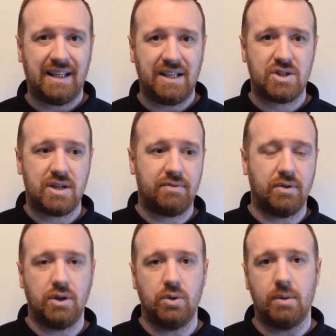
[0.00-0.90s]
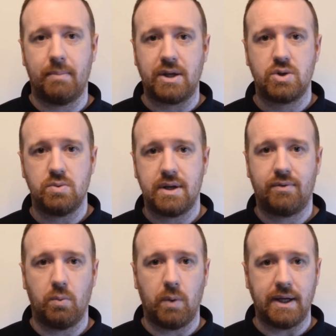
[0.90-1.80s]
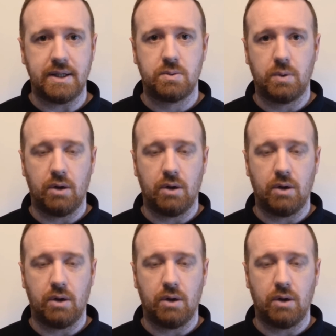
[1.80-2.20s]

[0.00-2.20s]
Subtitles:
Each different unit might shoot different ways.